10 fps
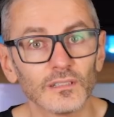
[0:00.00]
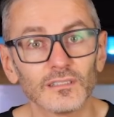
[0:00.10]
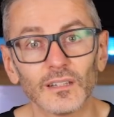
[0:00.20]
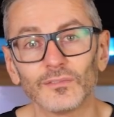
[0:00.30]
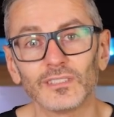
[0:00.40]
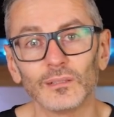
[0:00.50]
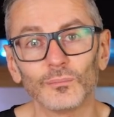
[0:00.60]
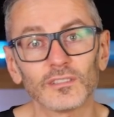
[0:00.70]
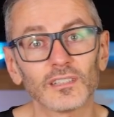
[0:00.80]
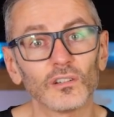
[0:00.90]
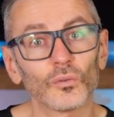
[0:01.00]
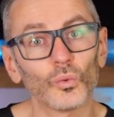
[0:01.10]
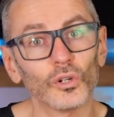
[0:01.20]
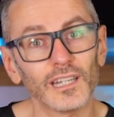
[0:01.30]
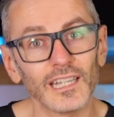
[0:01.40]
17%
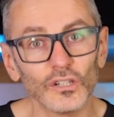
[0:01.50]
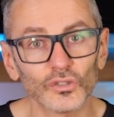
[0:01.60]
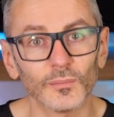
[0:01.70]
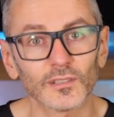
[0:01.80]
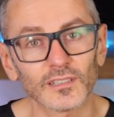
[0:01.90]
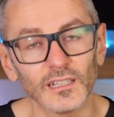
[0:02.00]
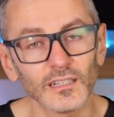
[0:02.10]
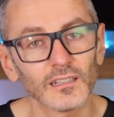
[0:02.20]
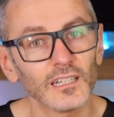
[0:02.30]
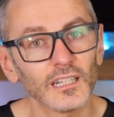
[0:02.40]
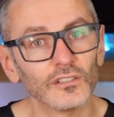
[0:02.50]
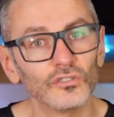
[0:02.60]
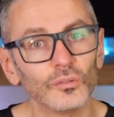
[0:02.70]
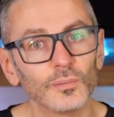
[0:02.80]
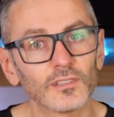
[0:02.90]
were intramuscular, and
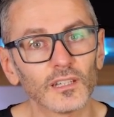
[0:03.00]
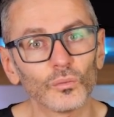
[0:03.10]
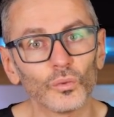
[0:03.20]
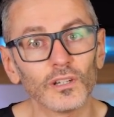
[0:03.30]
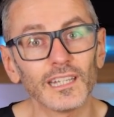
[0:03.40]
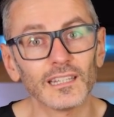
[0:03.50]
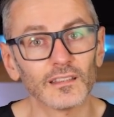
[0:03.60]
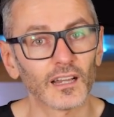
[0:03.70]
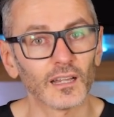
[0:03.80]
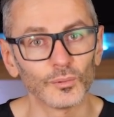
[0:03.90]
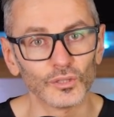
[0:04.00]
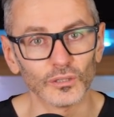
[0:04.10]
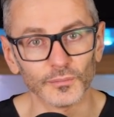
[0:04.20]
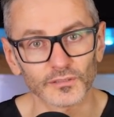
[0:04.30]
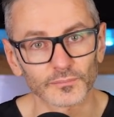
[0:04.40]
2% were in the
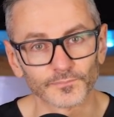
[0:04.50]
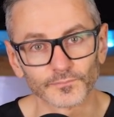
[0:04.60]
hypodermis.